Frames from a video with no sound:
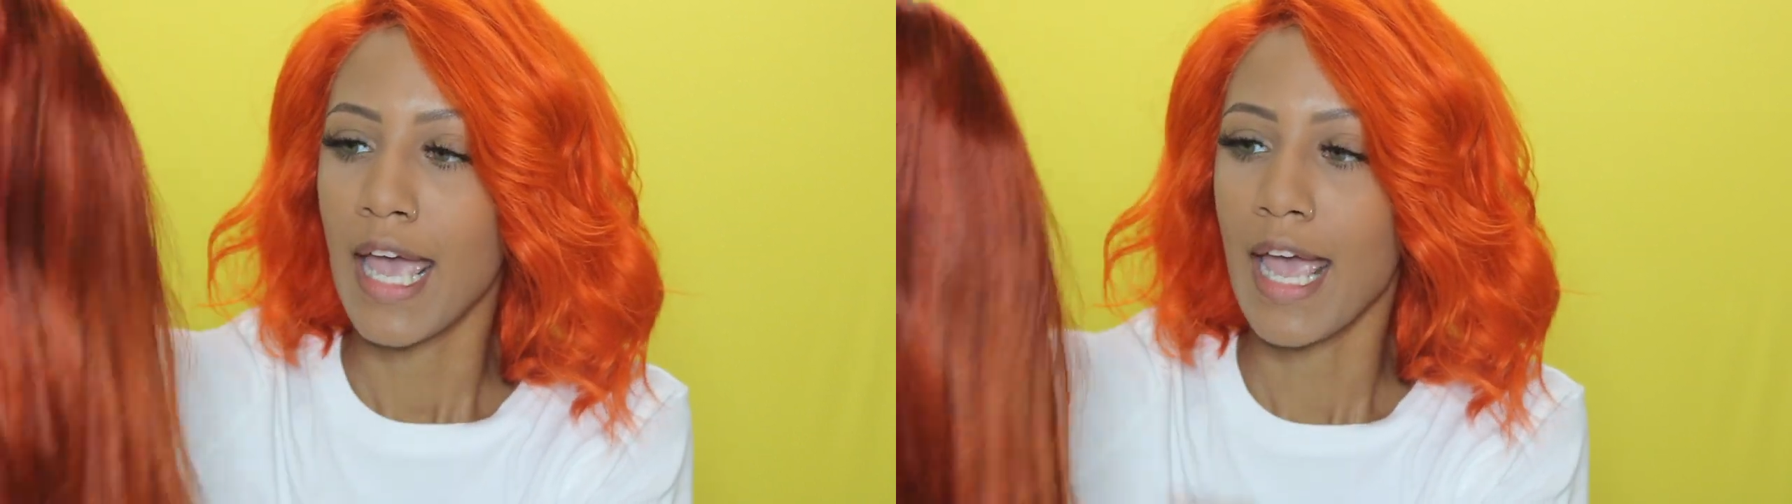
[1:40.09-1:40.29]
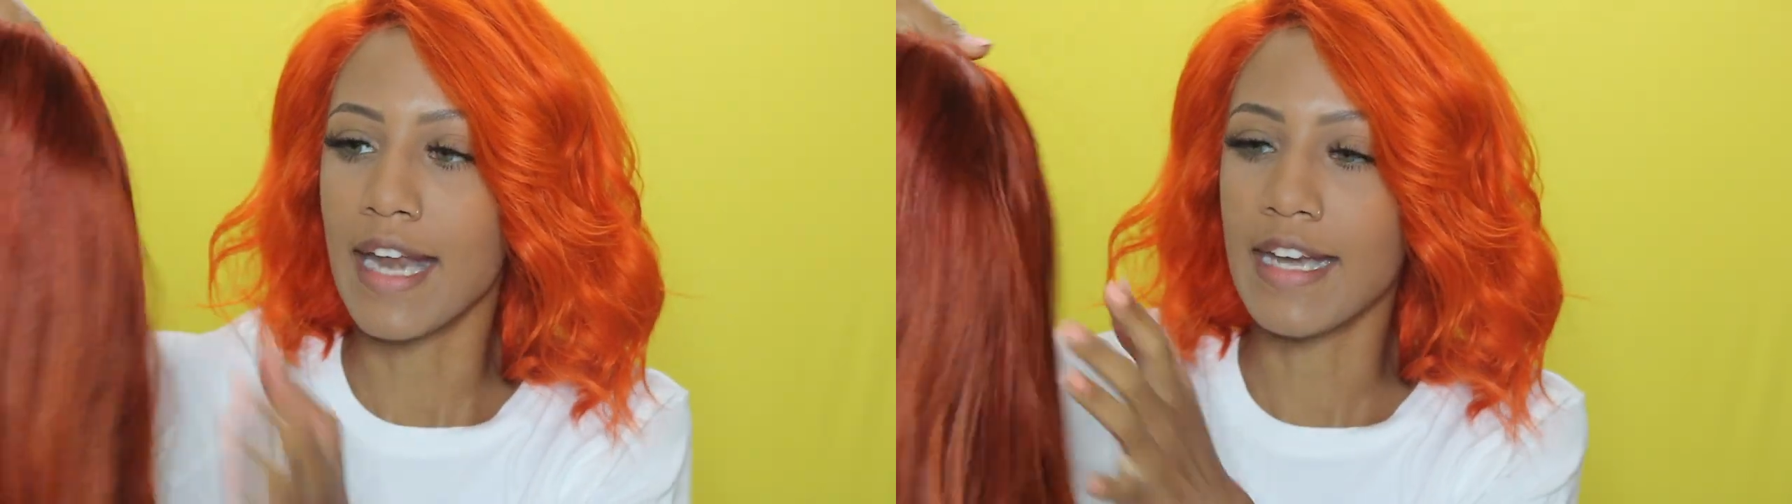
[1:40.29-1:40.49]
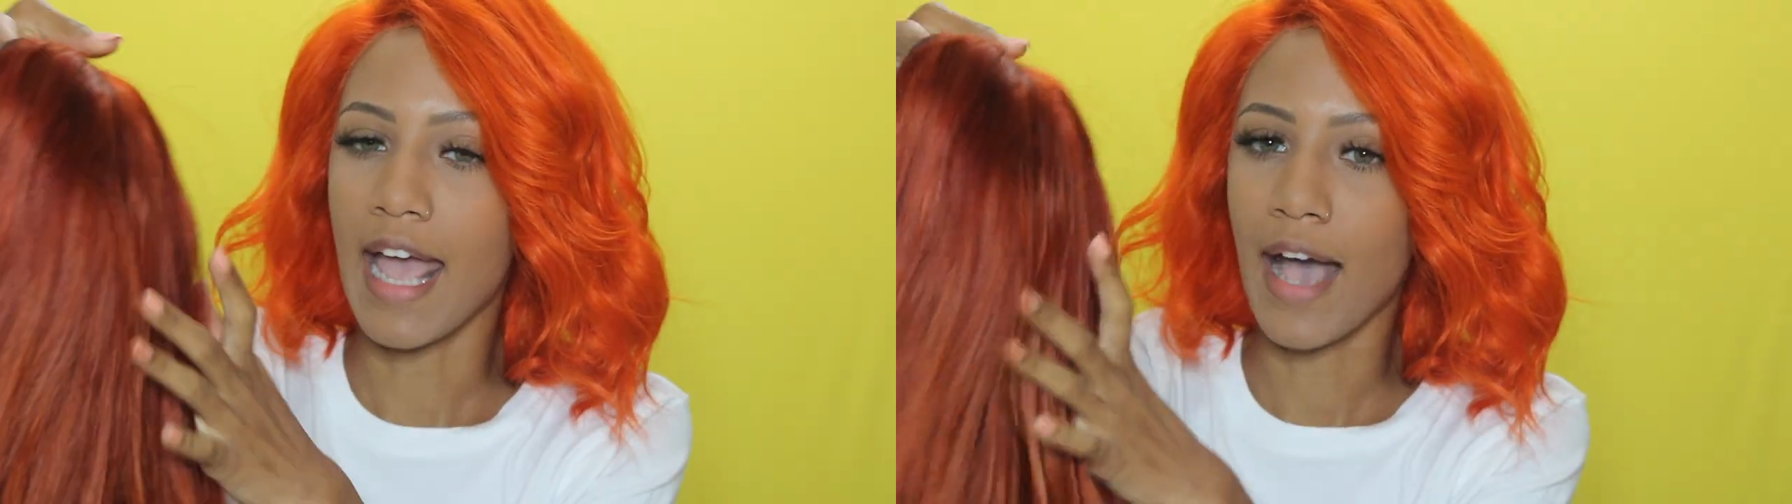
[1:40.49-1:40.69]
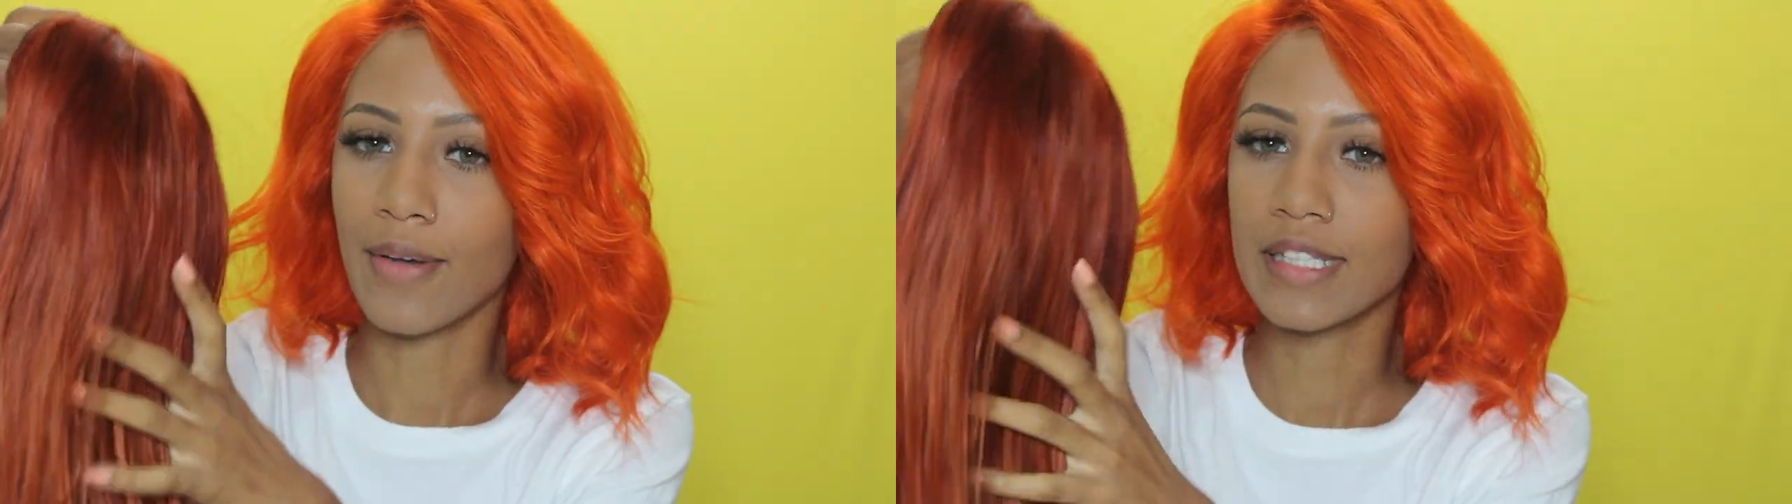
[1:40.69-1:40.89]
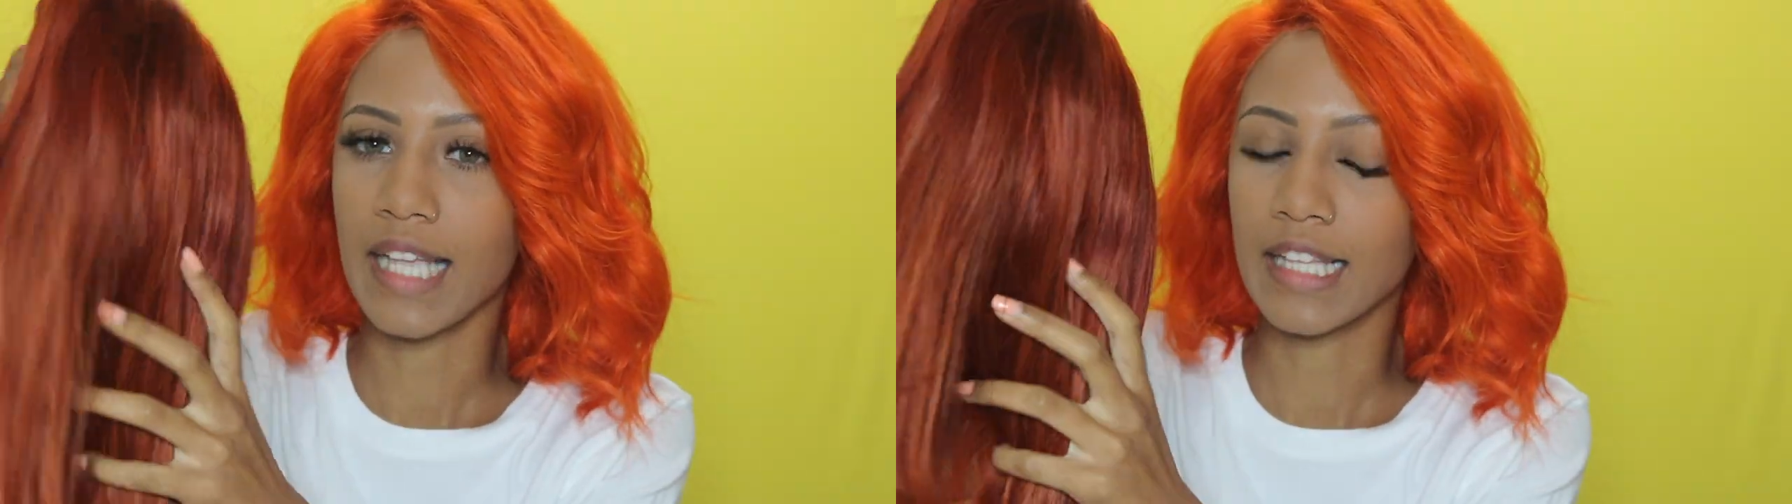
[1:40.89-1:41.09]
And now
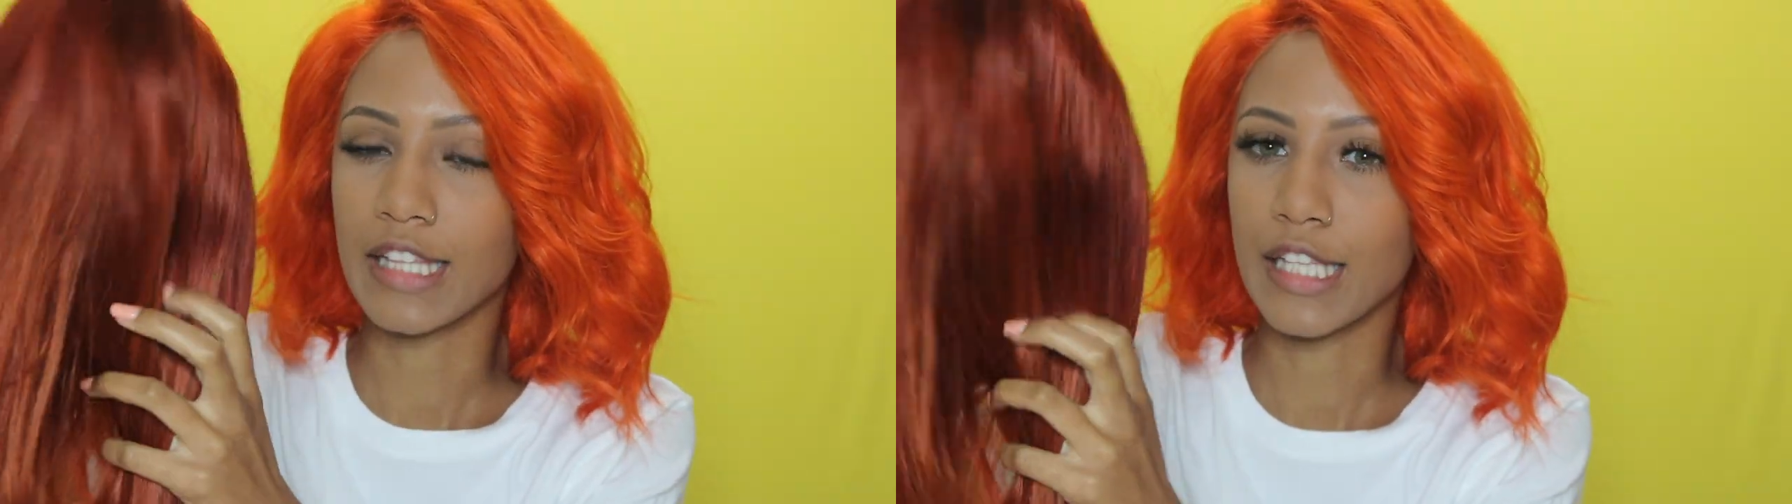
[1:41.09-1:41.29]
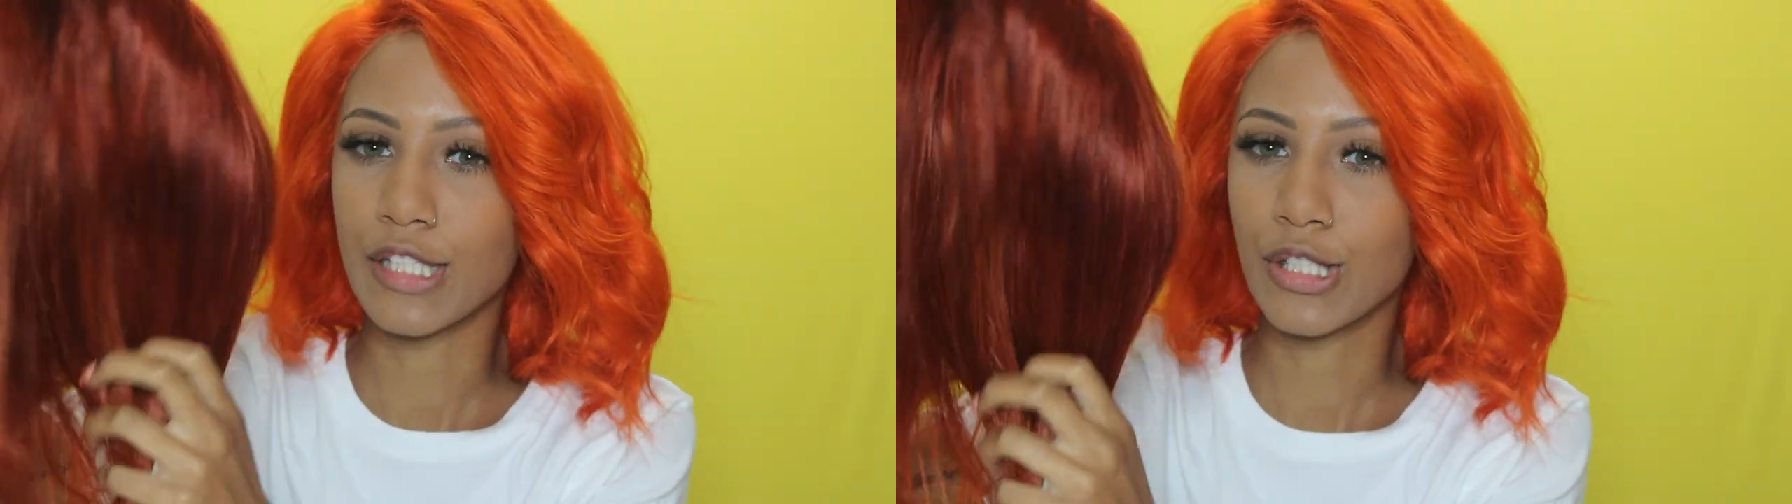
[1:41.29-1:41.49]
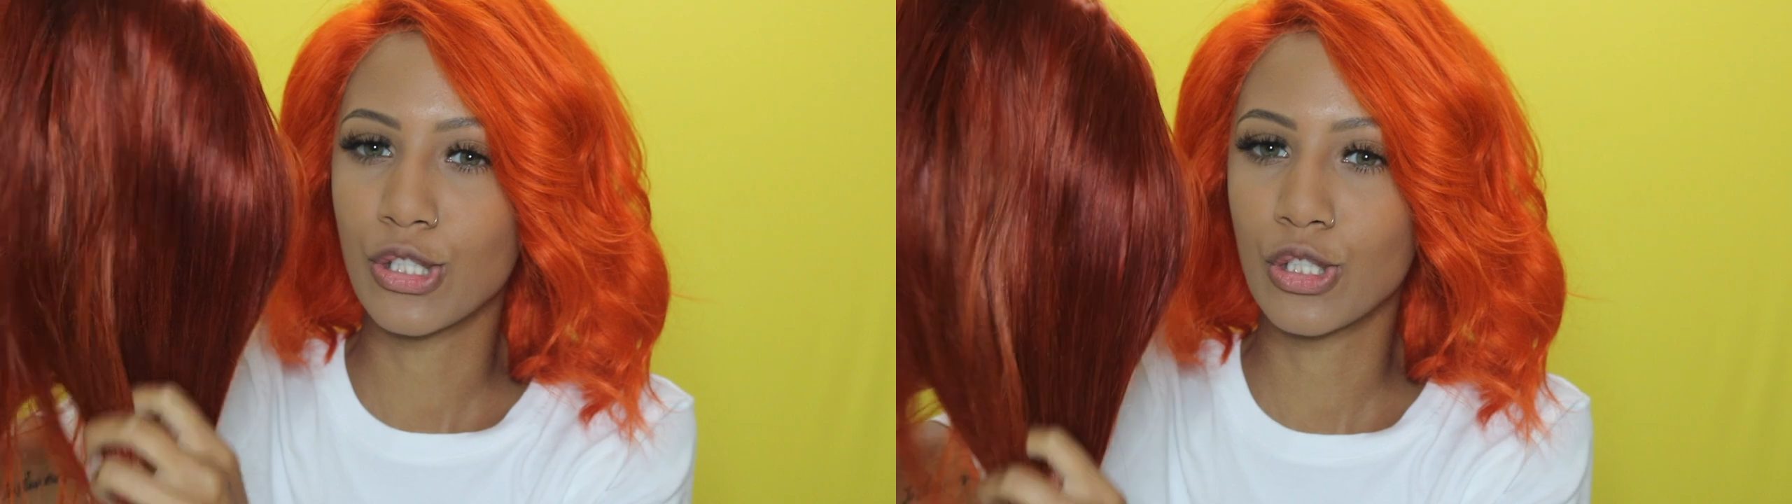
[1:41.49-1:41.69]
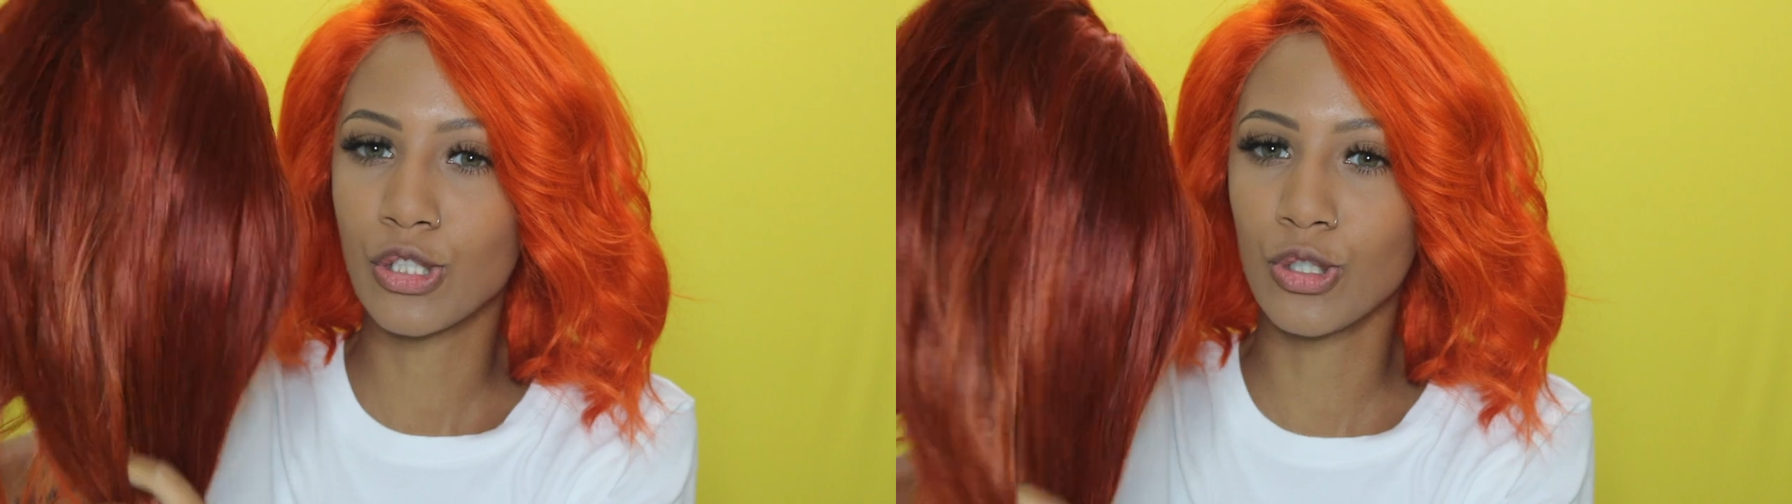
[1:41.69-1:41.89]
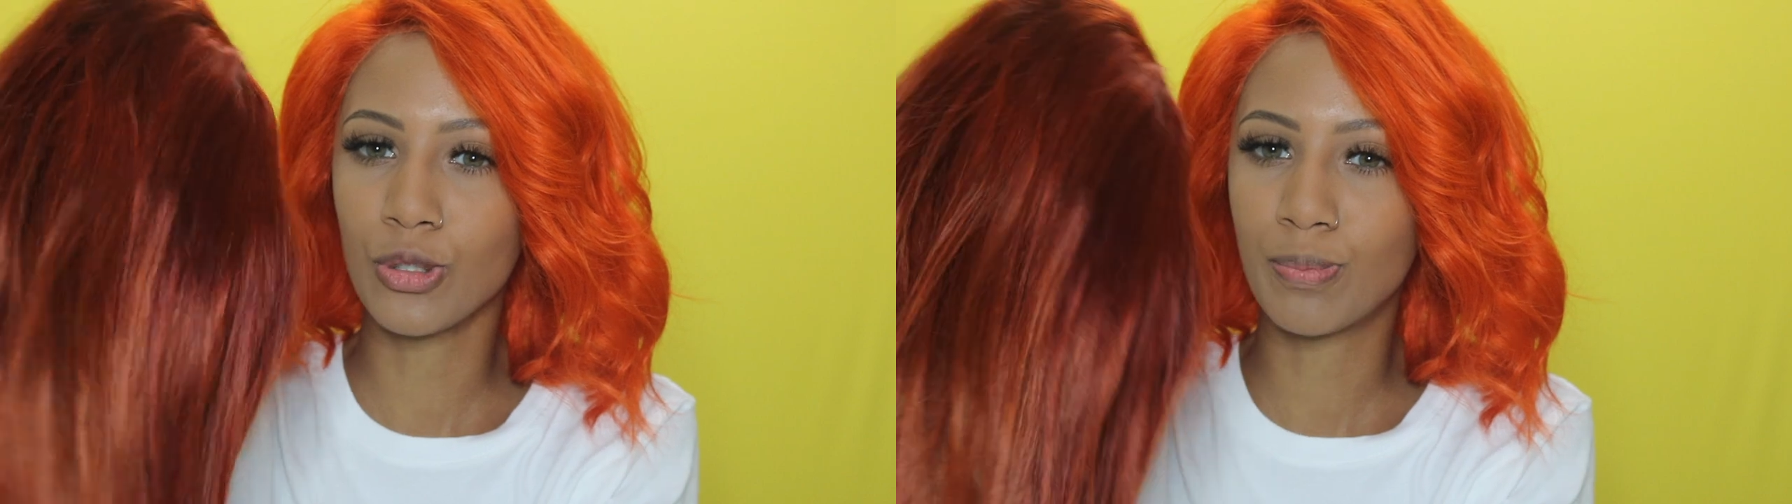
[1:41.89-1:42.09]
it's like this
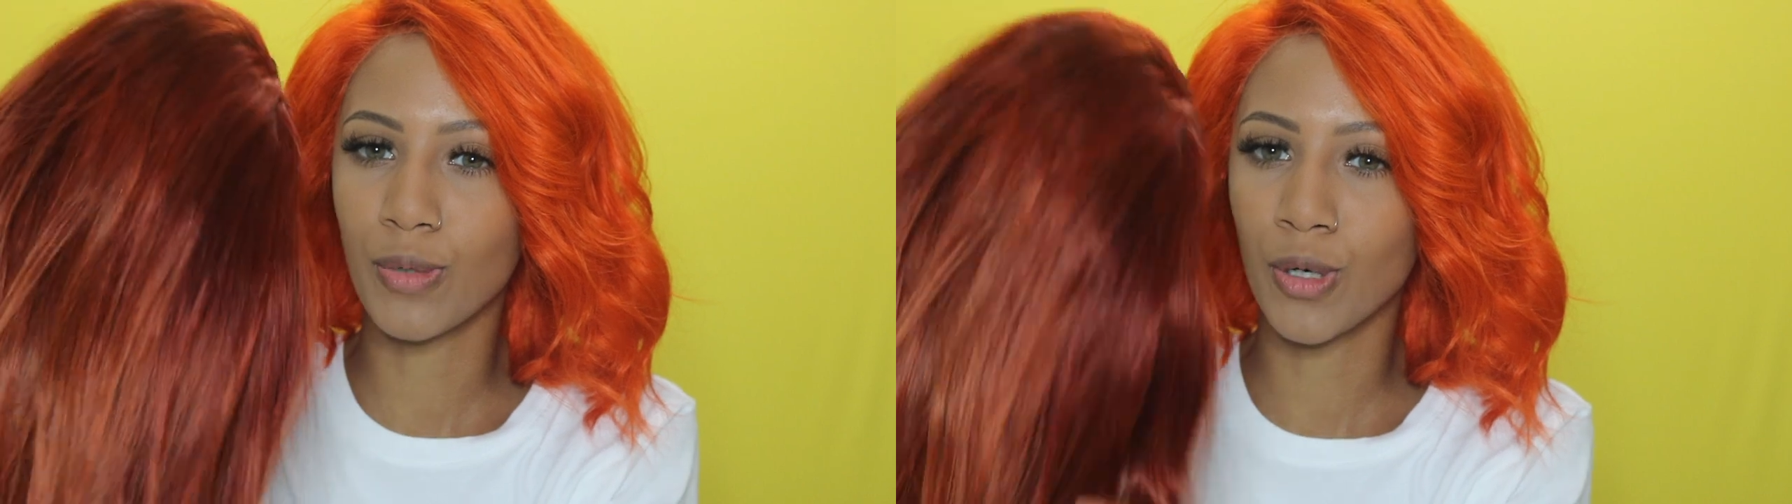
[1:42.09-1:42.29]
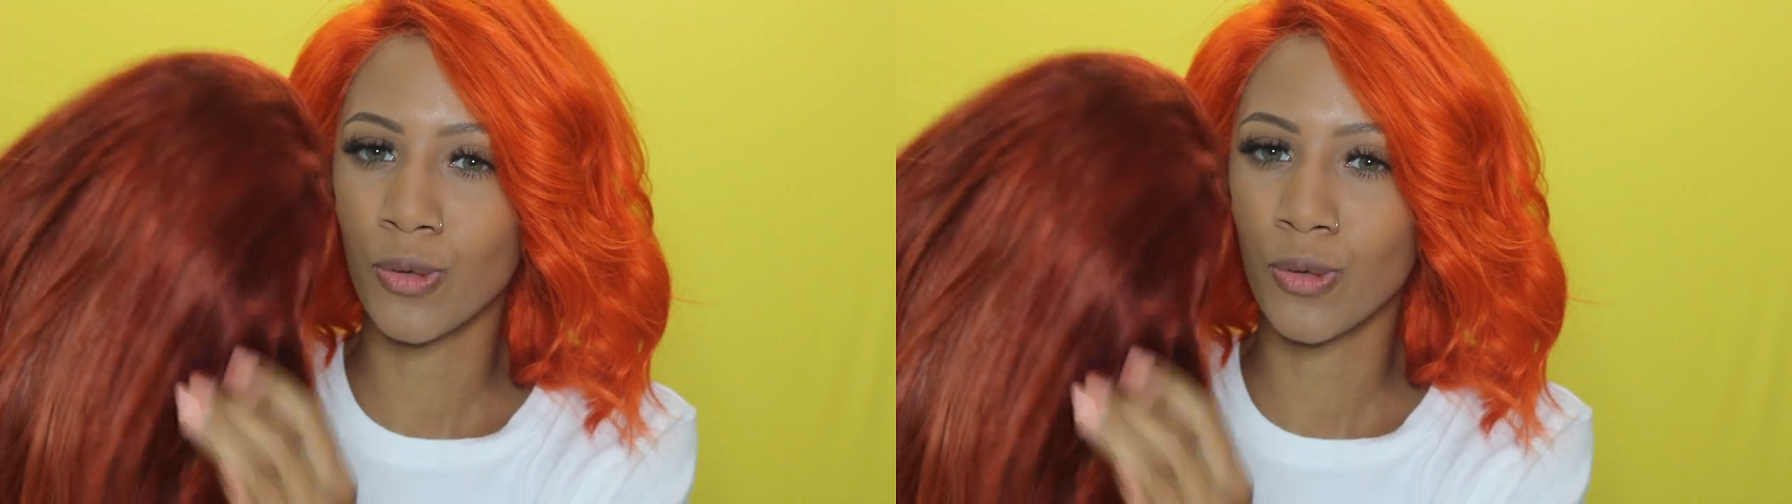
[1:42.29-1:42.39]
super